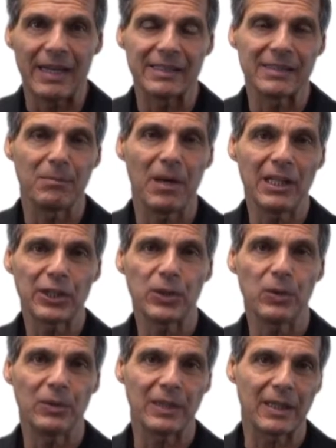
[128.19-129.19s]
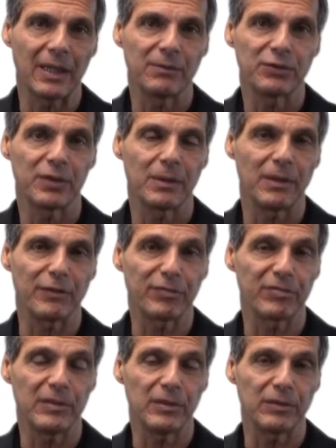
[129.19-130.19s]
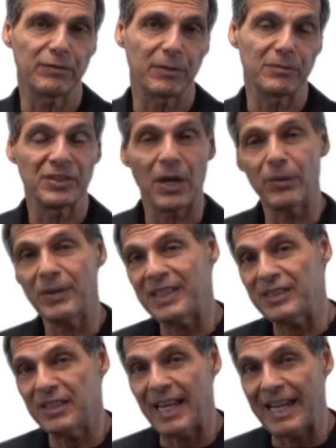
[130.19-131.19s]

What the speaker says: is a molecule that comes from a fruit from Southeast